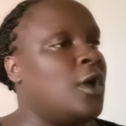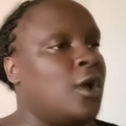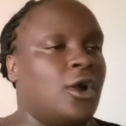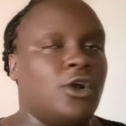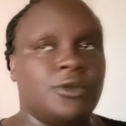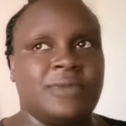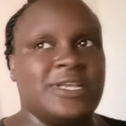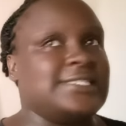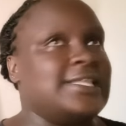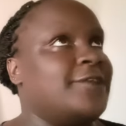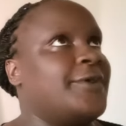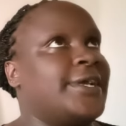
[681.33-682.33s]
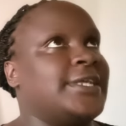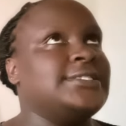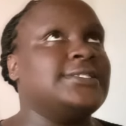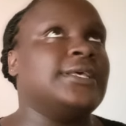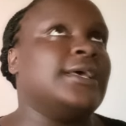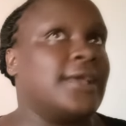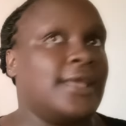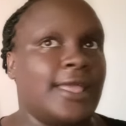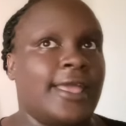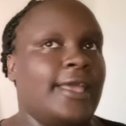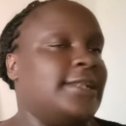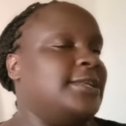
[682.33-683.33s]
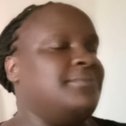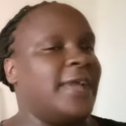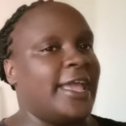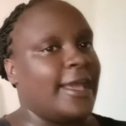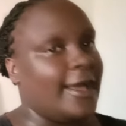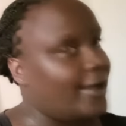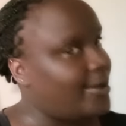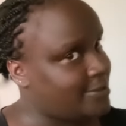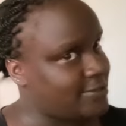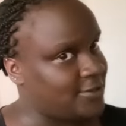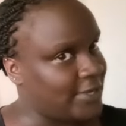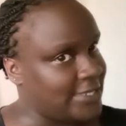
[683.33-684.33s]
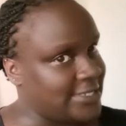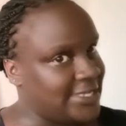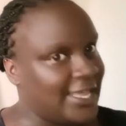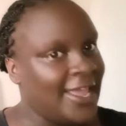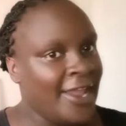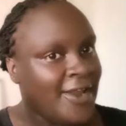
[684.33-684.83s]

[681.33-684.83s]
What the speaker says: got my steroids, did my hair, as you can see.